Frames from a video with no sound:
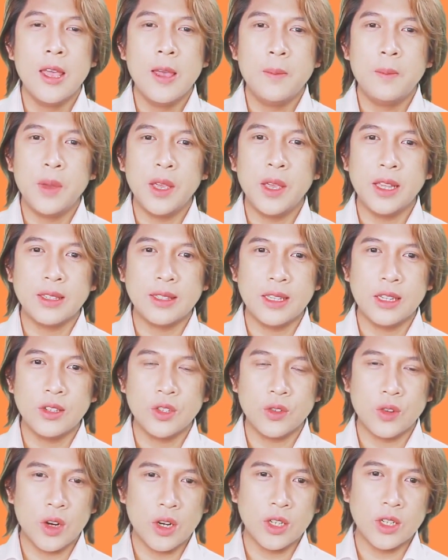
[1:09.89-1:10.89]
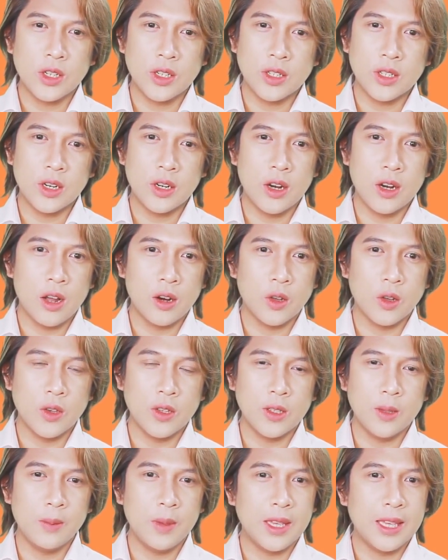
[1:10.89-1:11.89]
because the instructions are not going
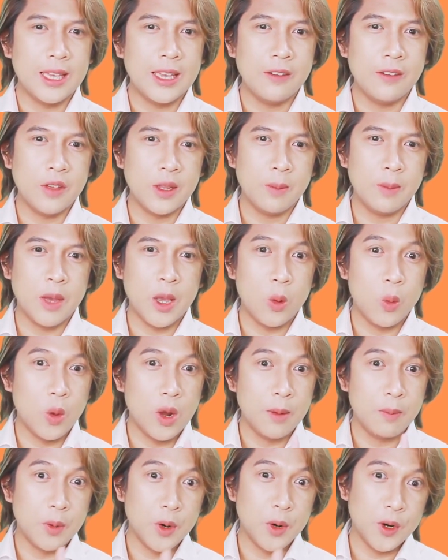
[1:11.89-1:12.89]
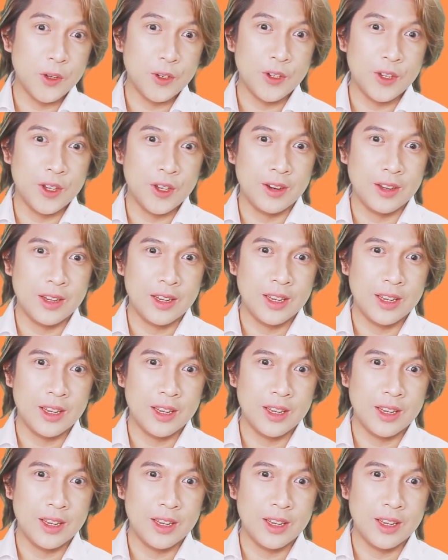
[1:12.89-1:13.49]
to be given by one person.